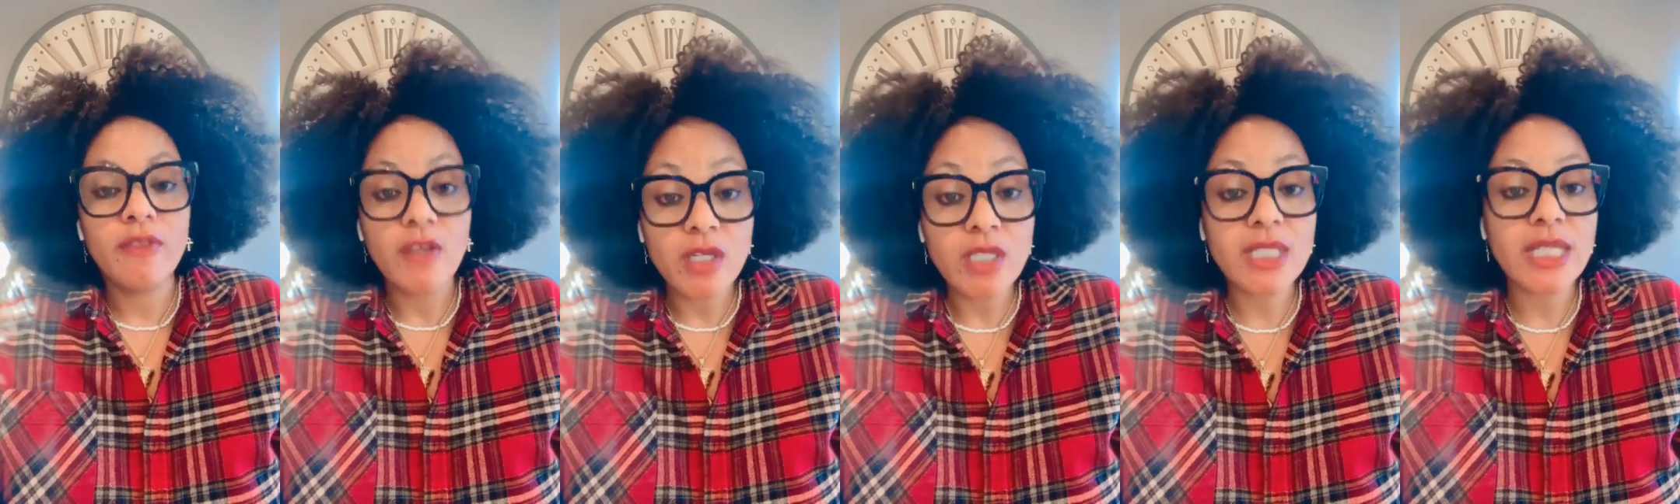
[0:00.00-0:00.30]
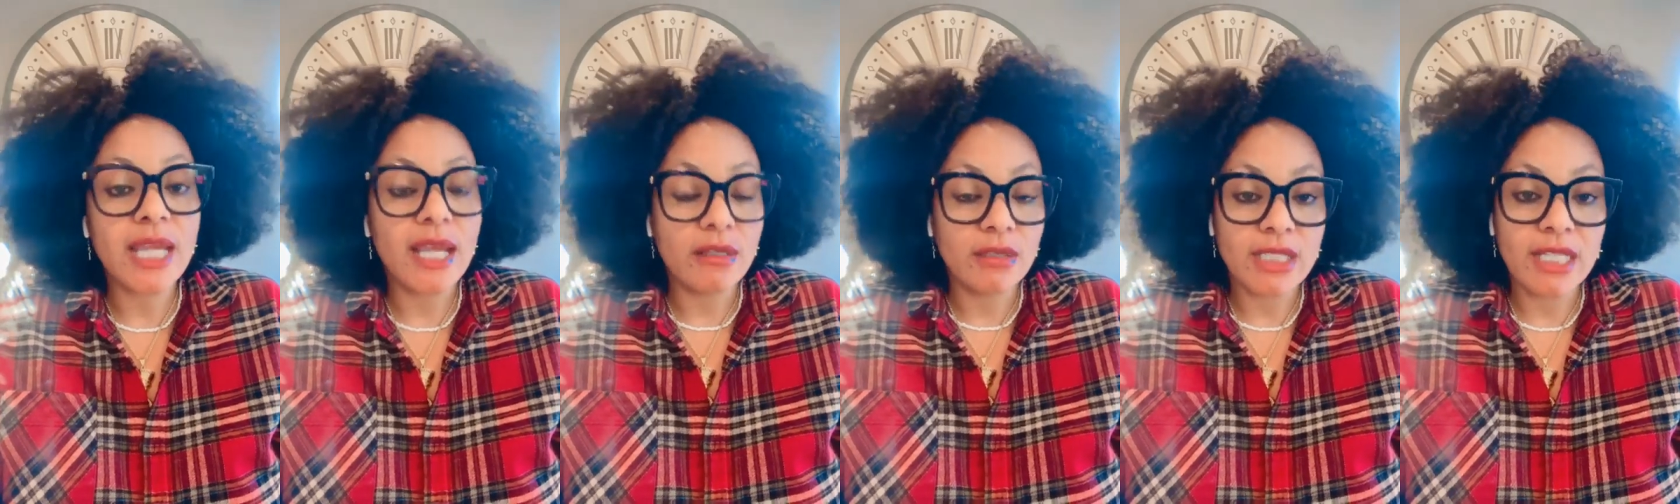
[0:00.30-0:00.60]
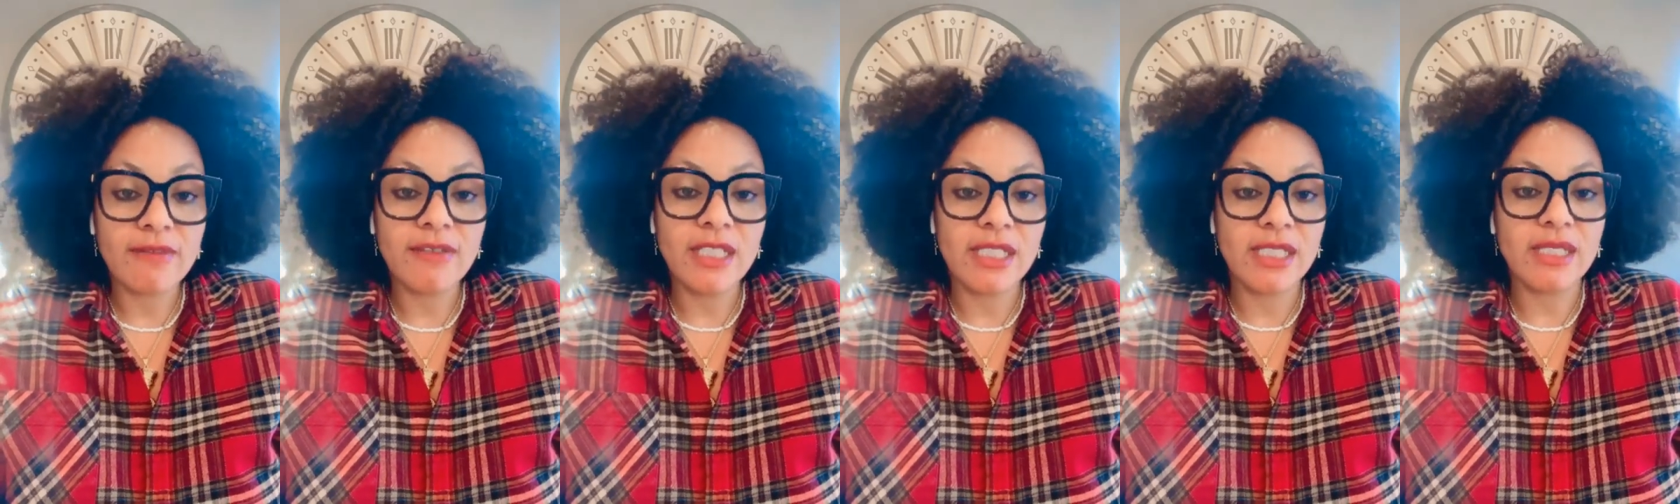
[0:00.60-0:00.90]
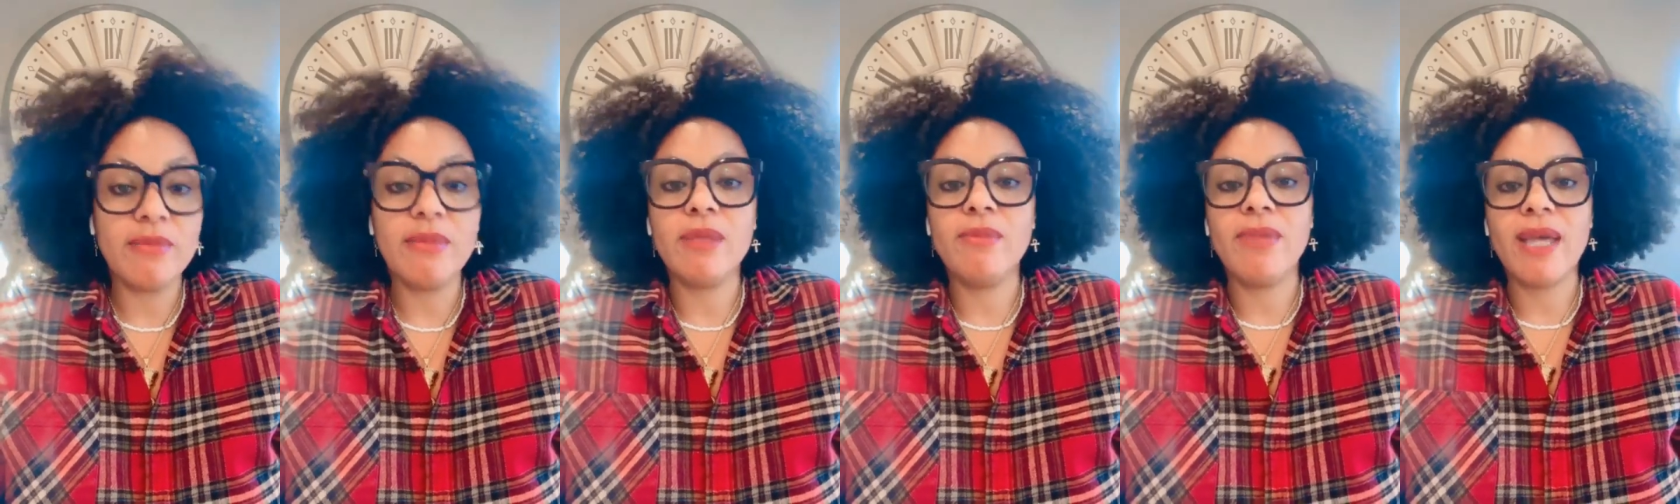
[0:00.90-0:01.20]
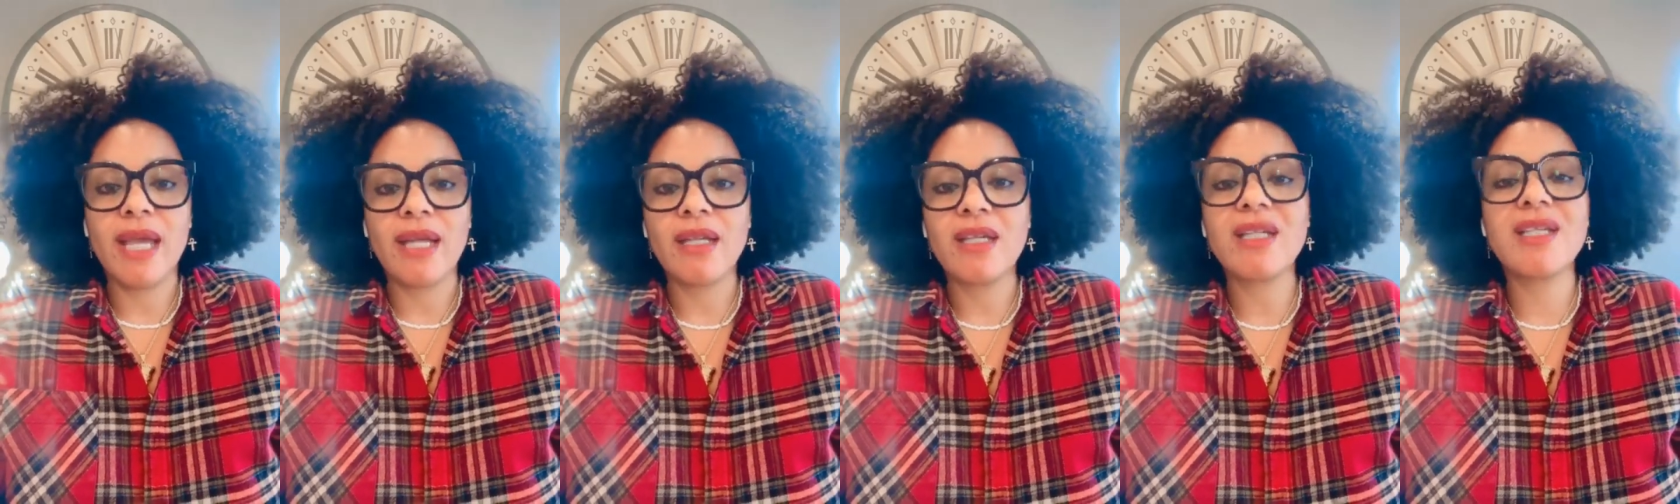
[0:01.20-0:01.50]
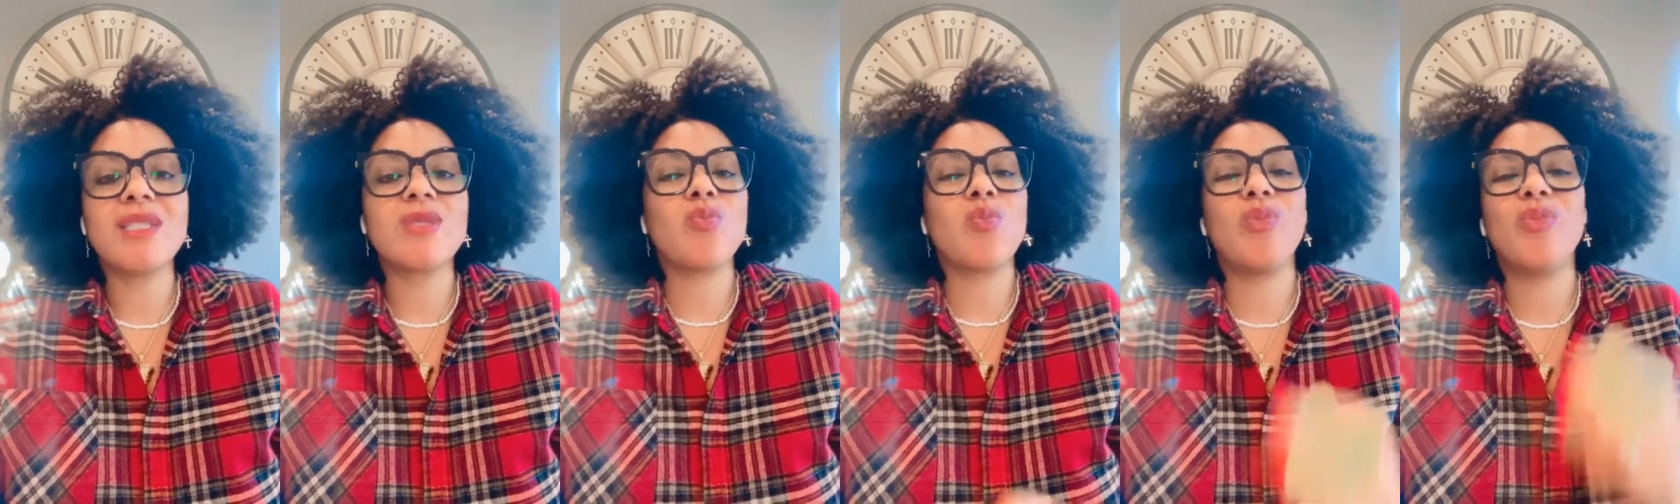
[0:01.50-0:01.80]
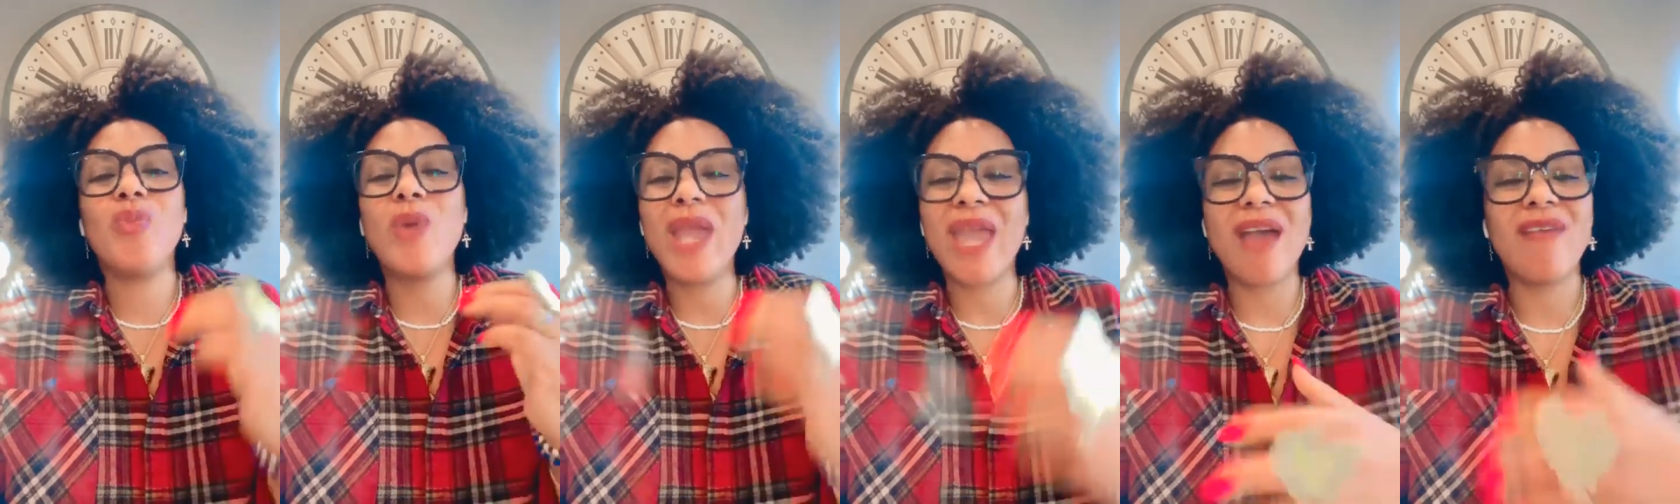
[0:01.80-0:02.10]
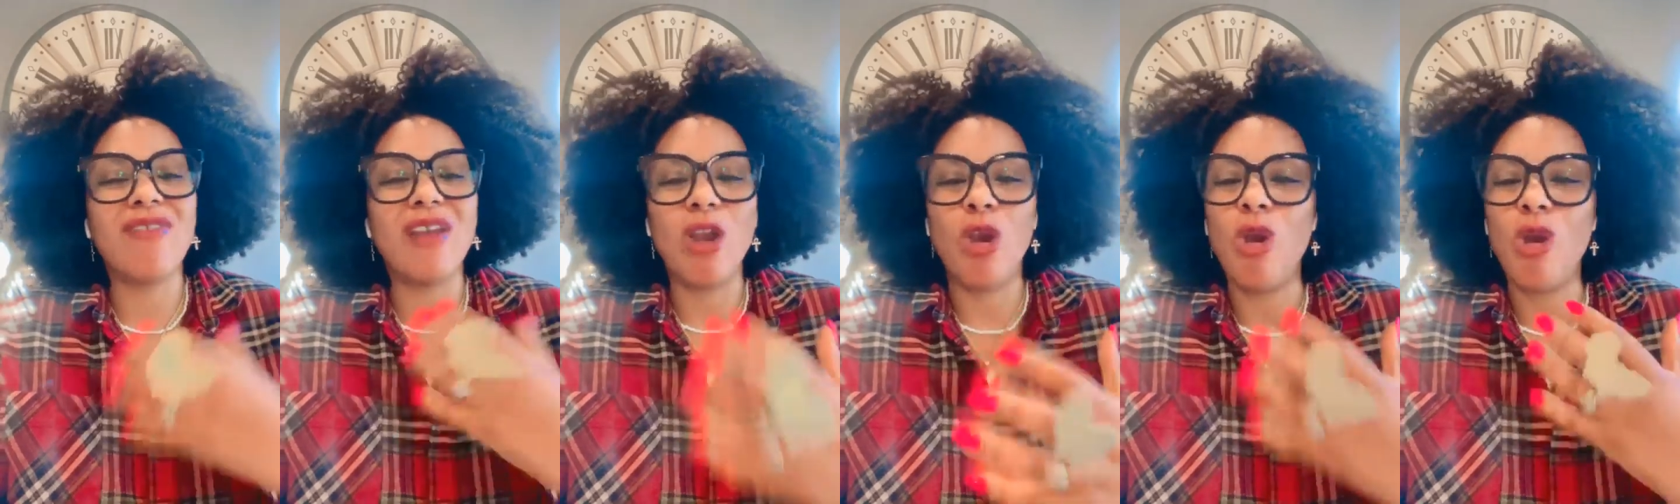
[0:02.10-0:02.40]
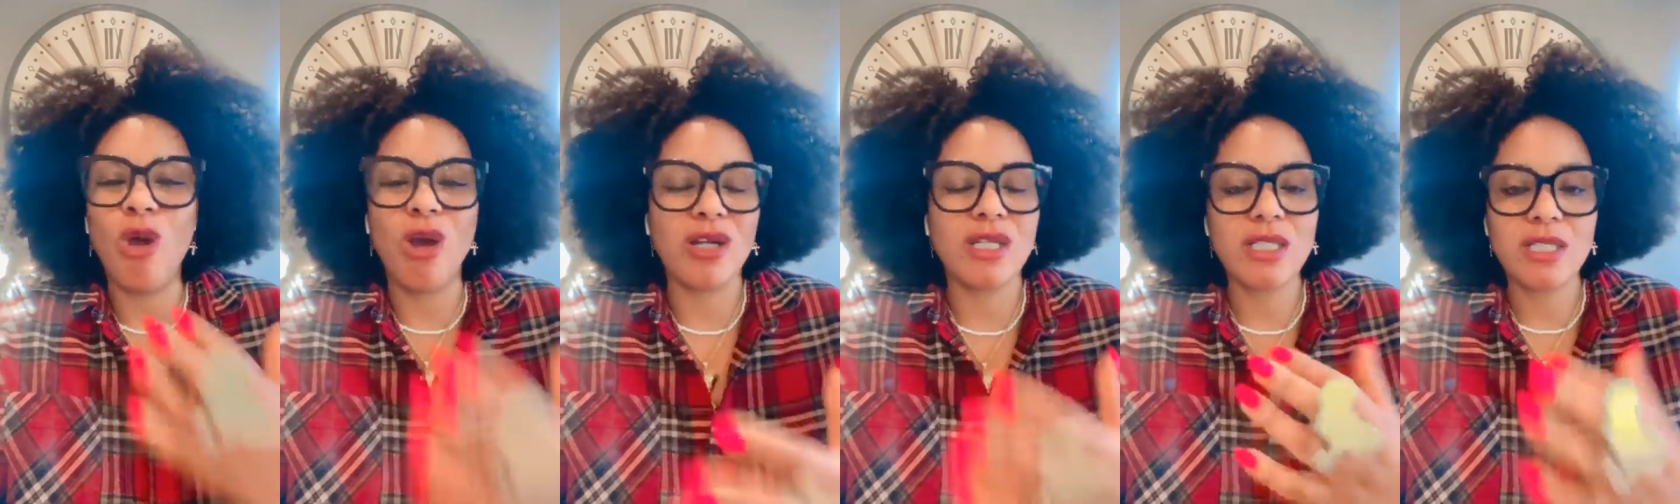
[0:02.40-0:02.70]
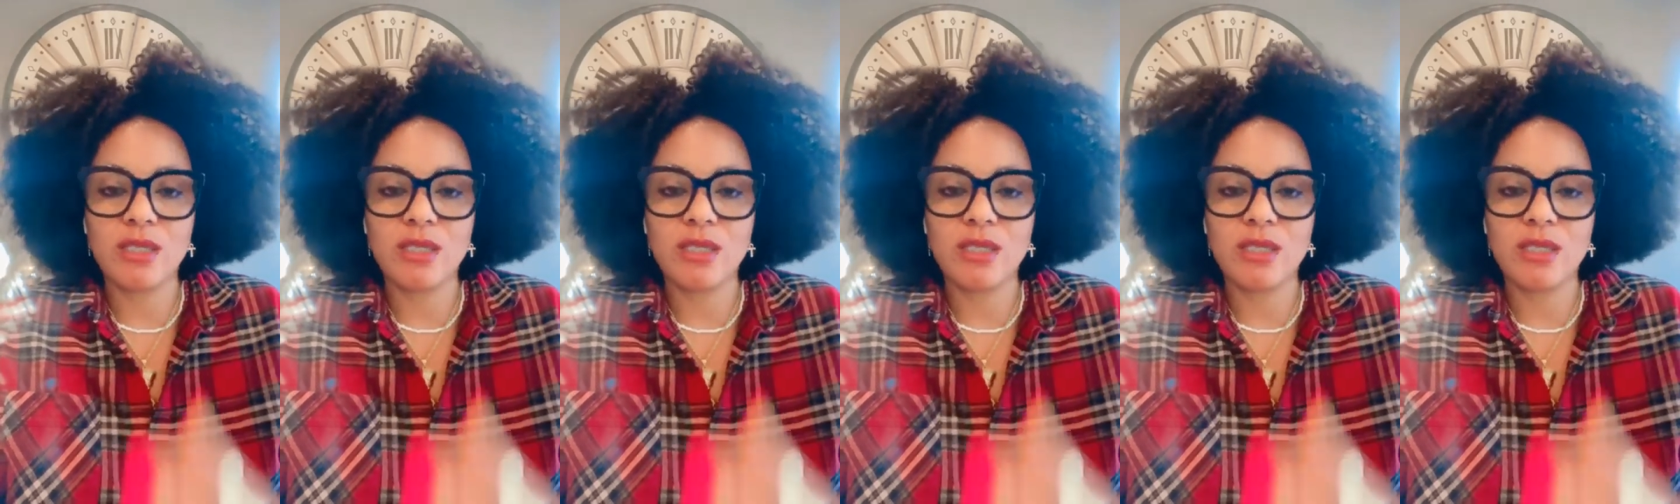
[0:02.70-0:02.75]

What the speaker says: Thursday, I'll definitely be back because we have a lot.